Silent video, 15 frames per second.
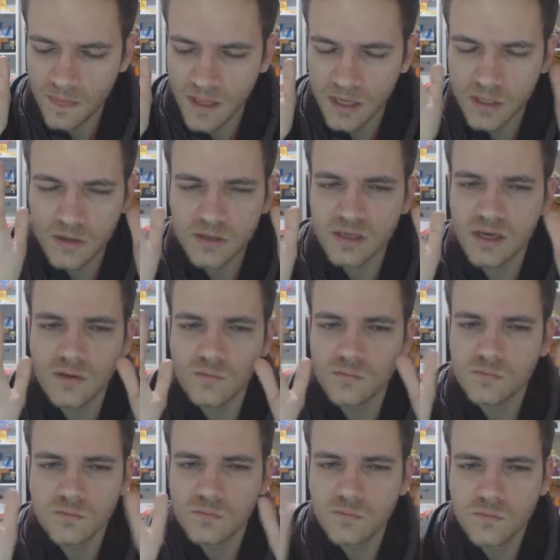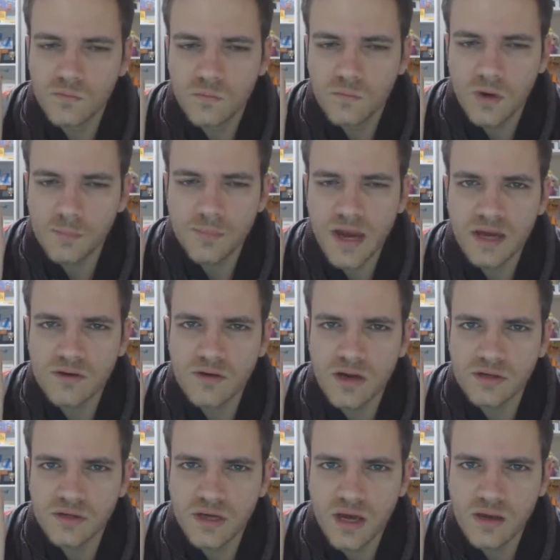They don't care what
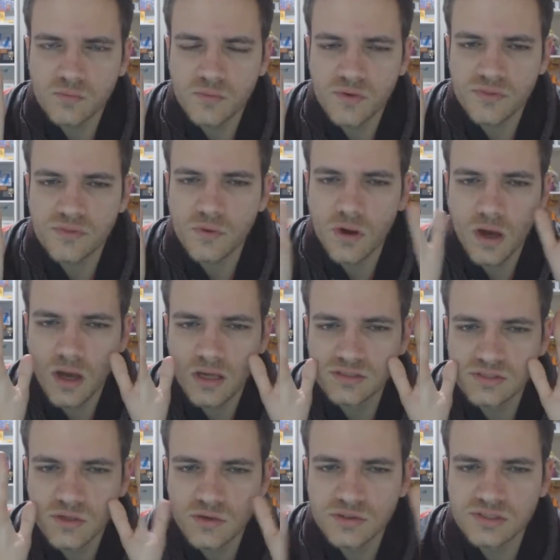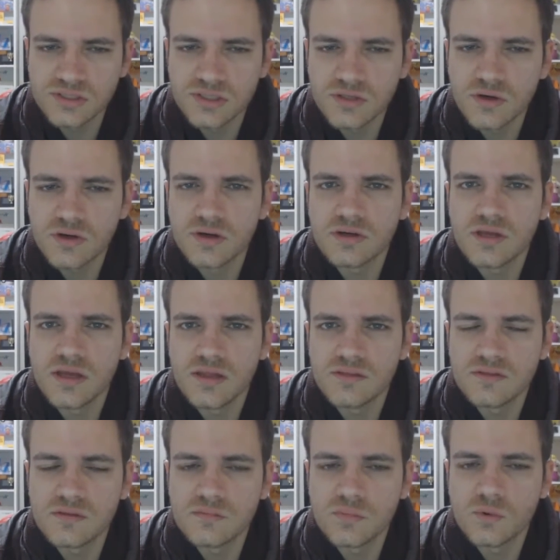background you come with, as long as you're not going to
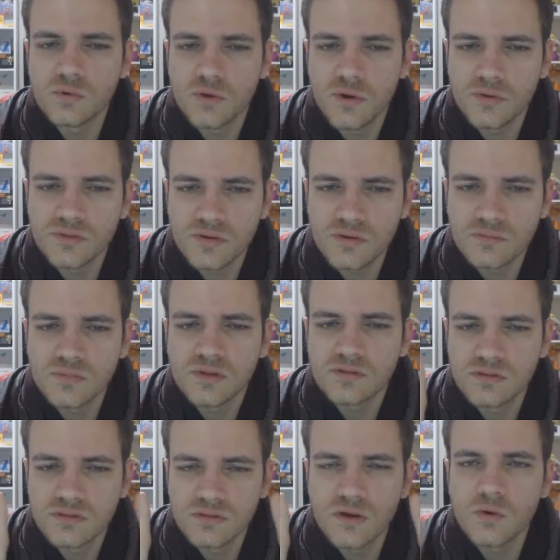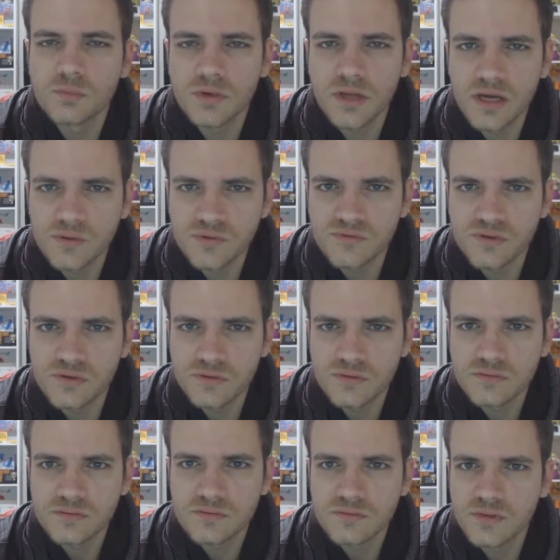hit them or hurt them, they'll play with you.
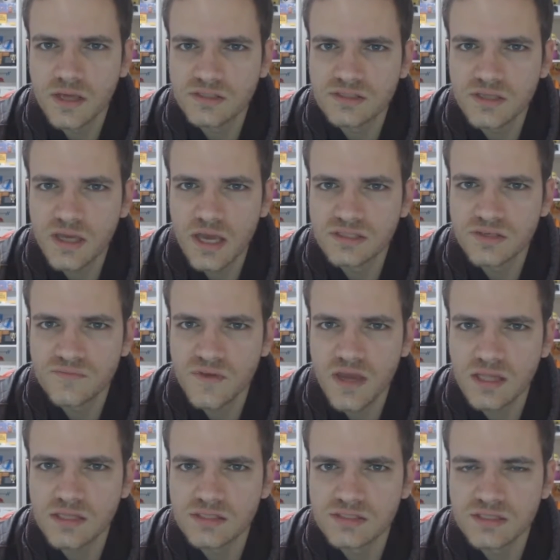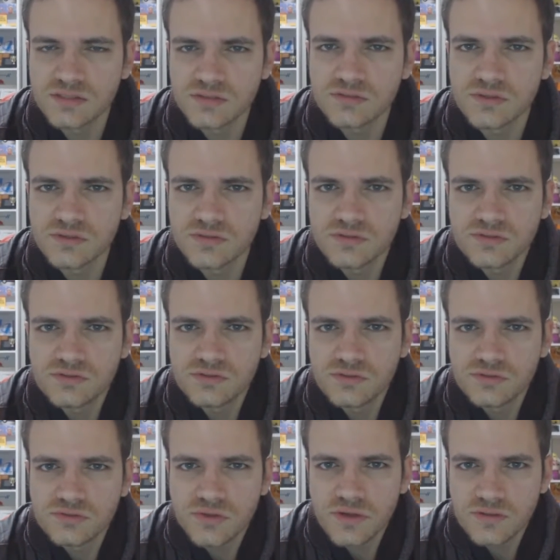It's a fairly essential.
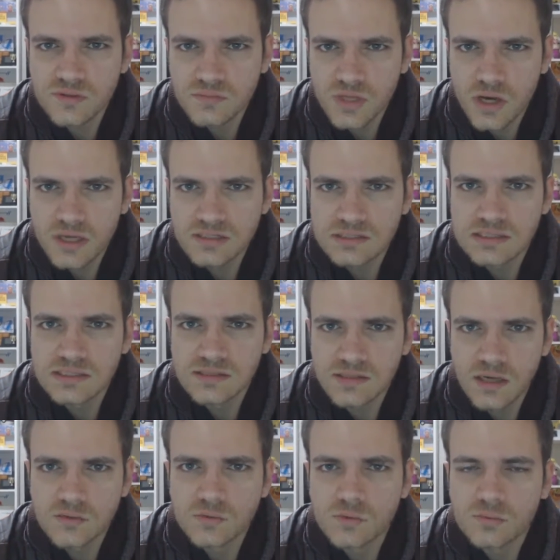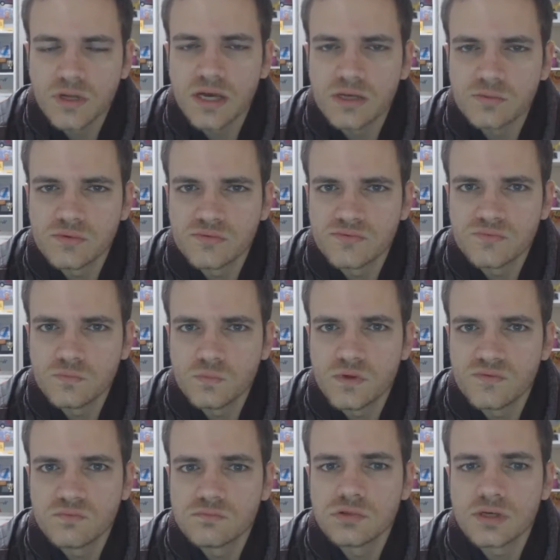You treat them nicely, they will play
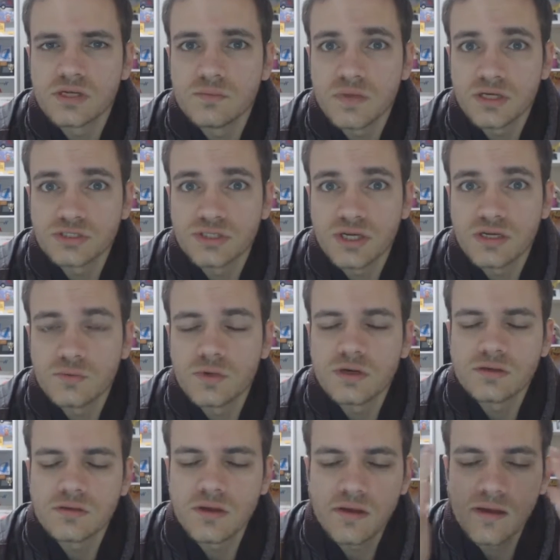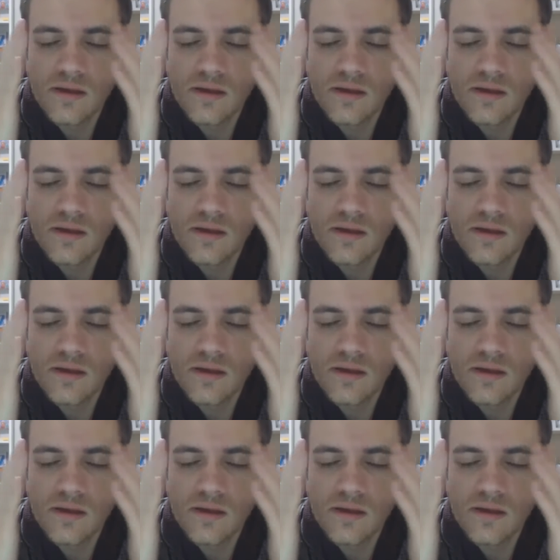with pretty much anyone.